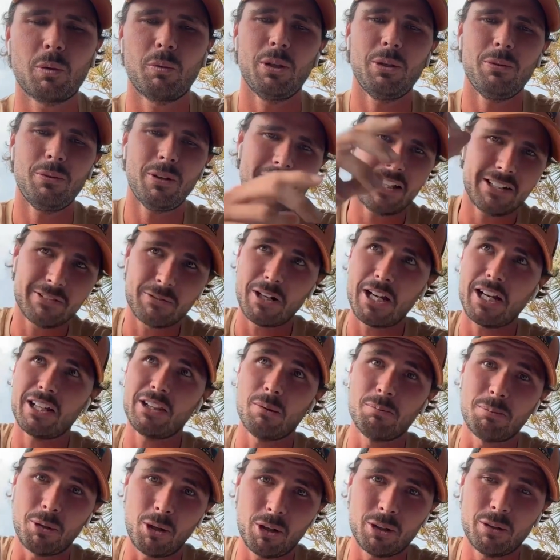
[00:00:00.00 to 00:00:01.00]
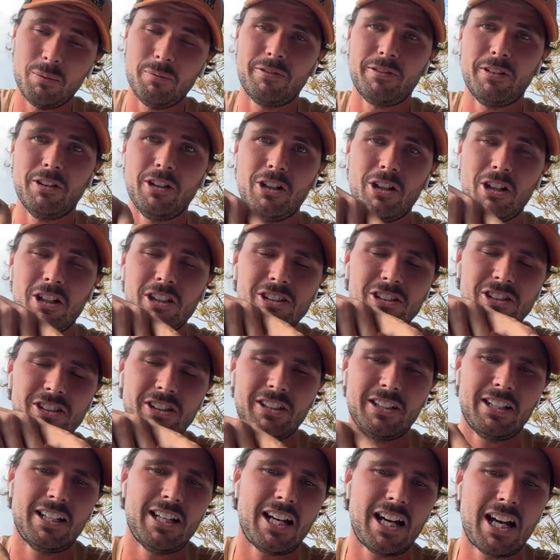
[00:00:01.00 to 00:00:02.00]
We went round the bottom
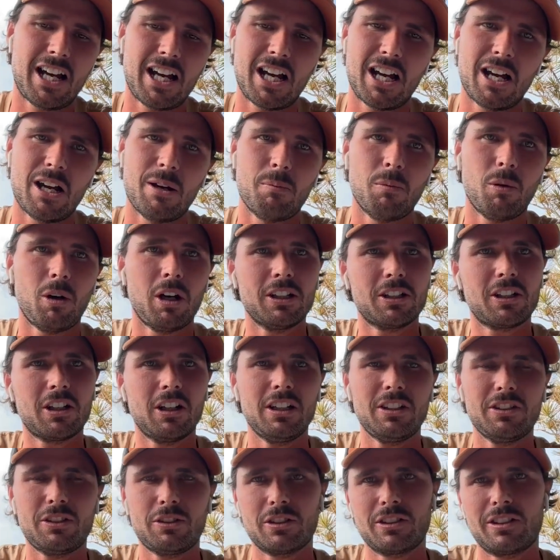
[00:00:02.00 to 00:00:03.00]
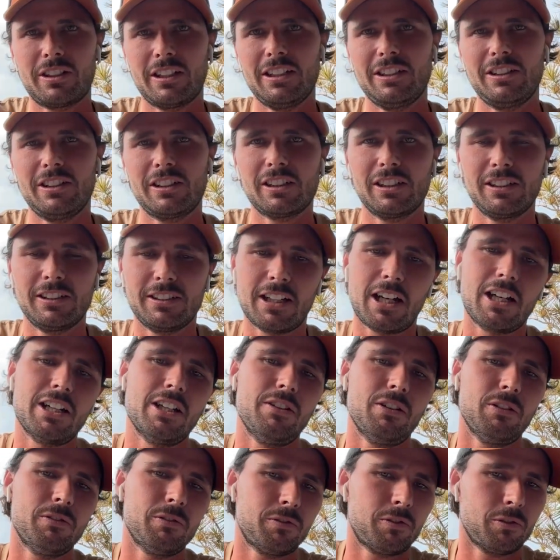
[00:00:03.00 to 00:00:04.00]
first, um, I kind of strategically done
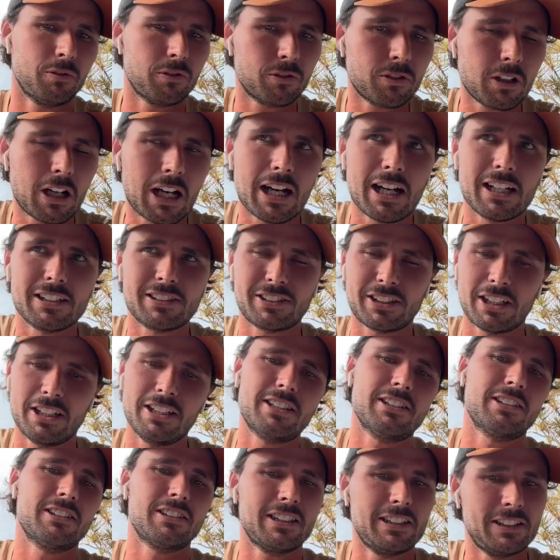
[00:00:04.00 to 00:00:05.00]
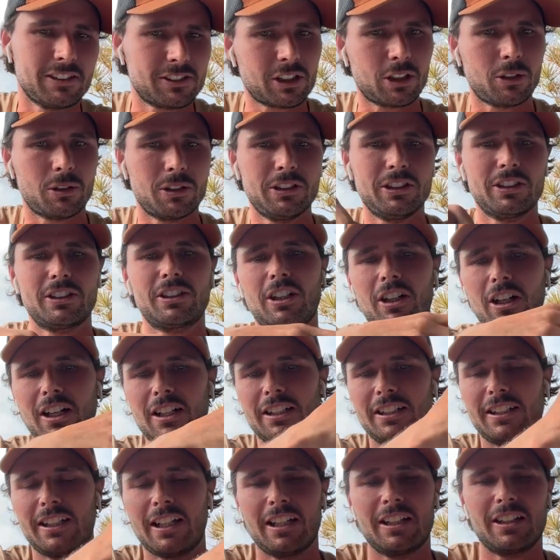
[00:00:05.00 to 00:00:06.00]
it uh, seasonally, so you'd
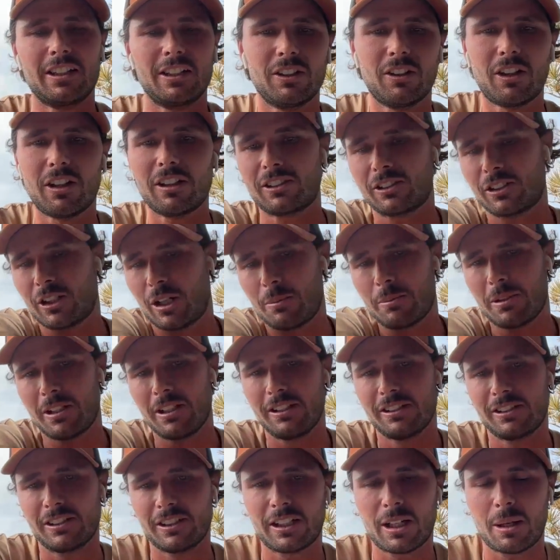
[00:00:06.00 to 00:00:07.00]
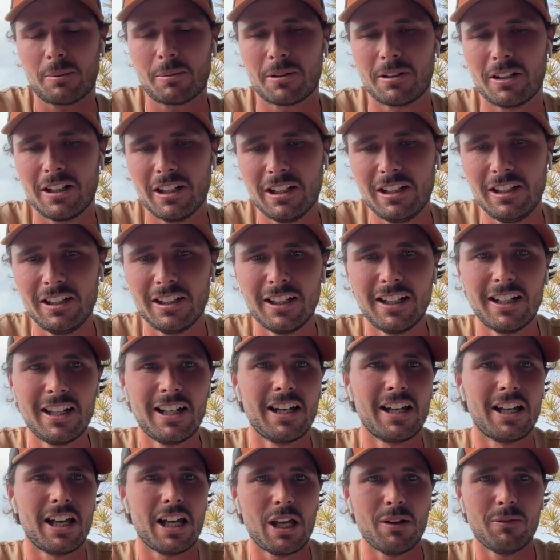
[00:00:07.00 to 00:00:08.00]
kind of get the nice time years to come around.
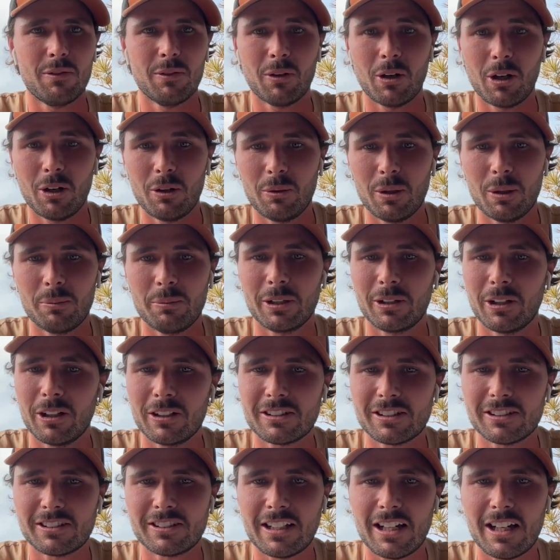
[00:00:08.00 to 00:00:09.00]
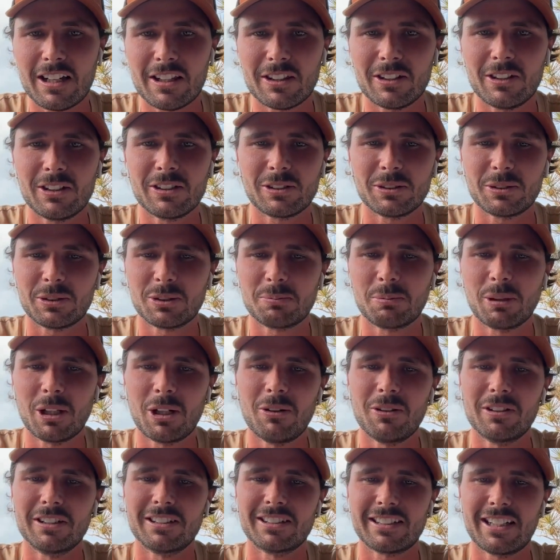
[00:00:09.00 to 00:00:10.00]
Even though when we got to South Oz, it was
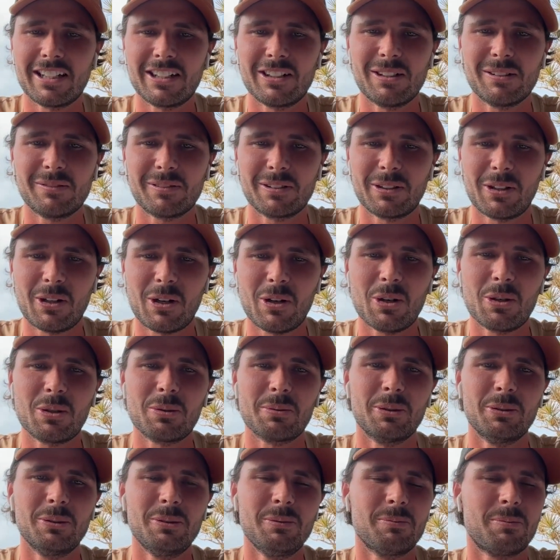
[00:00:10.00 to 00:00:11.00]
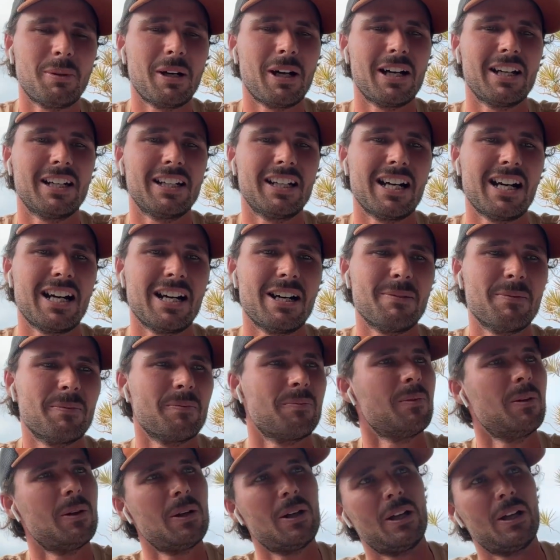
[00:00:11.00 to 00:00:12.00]
blowing its head off and horrible. But um,